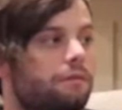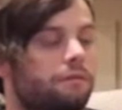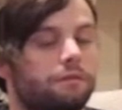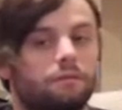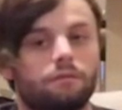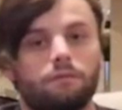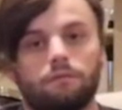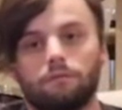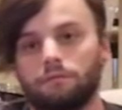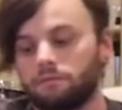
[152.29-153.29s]

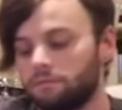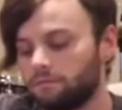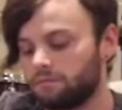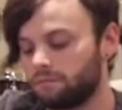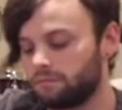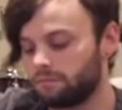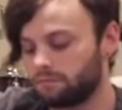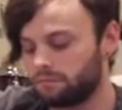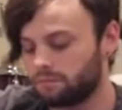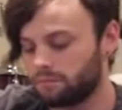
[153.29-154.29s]

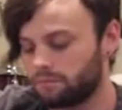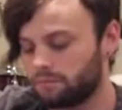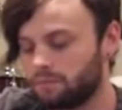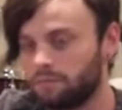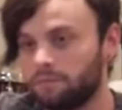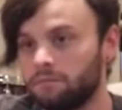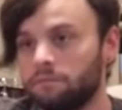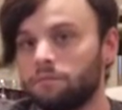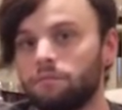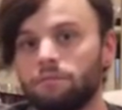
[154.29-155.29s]

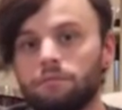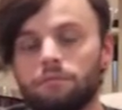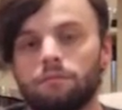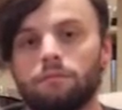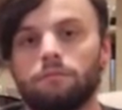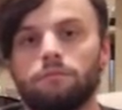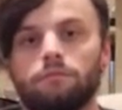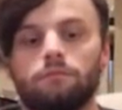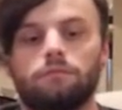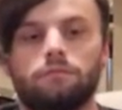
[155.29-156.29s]

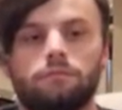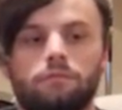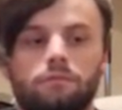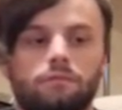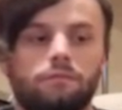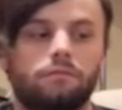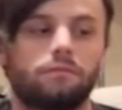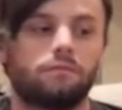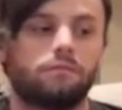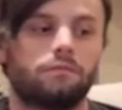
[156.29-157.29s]

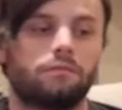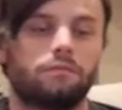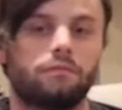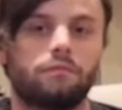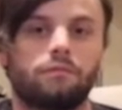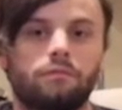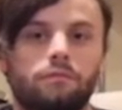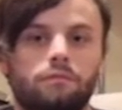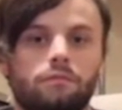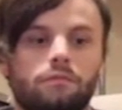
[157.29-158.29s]

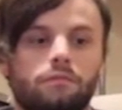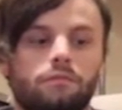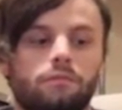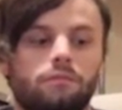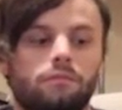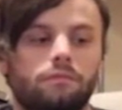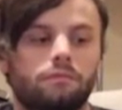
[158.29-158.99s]
No words are spoken by the person on screen.